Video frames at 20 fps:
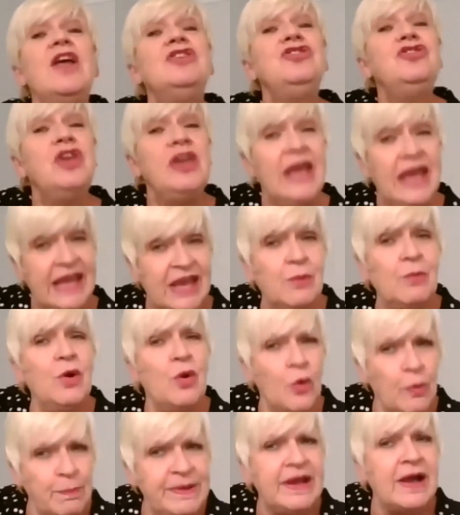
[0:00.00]
it will
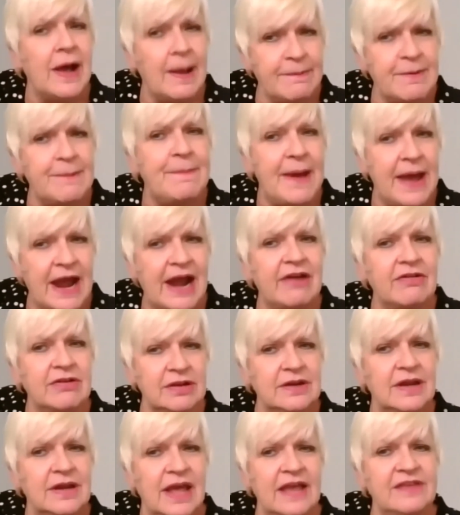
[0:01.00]
all become
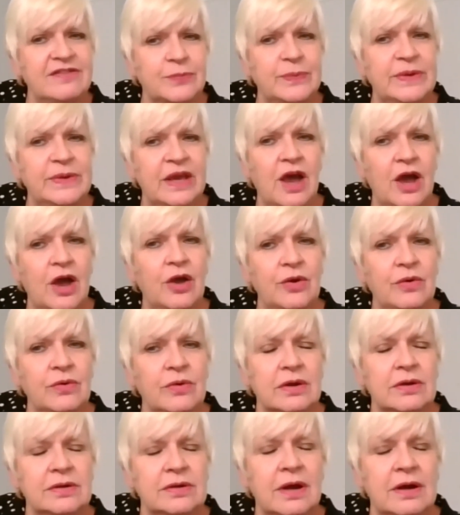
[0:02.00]
apparent as we go
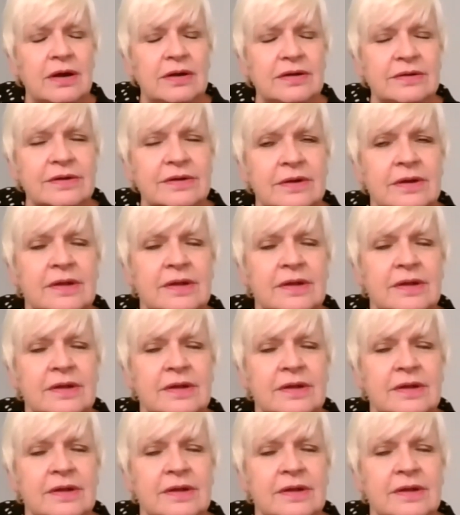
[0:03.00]
on.